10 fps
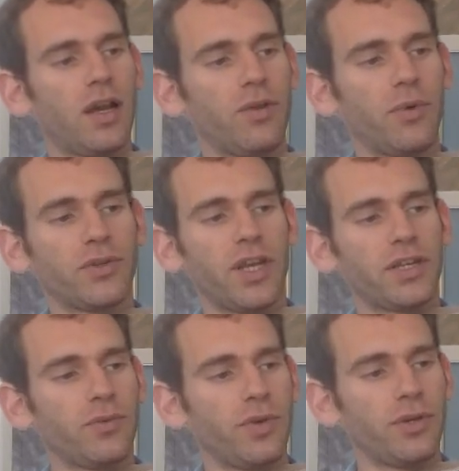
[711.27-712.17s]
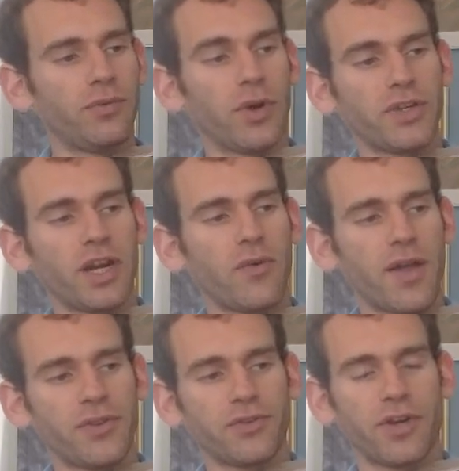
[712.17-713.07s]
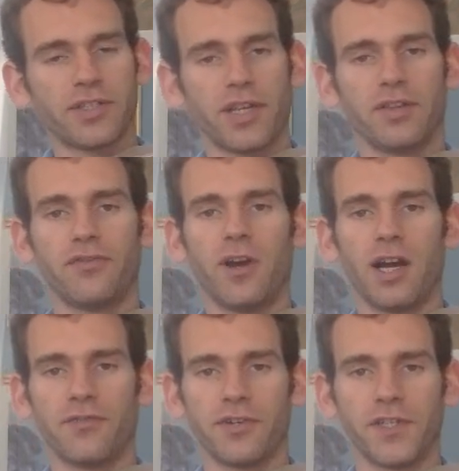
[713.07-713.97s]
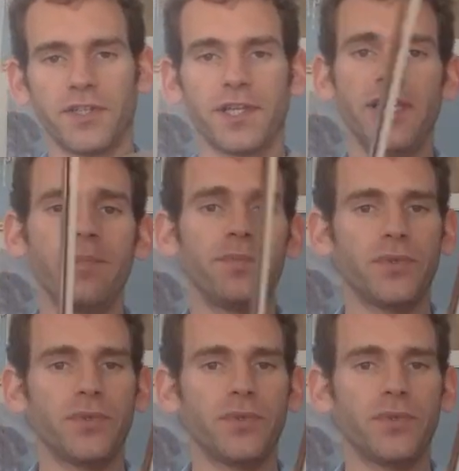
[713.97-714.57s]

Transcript: rotation, when you rotate around the strings at the frog versus the tip.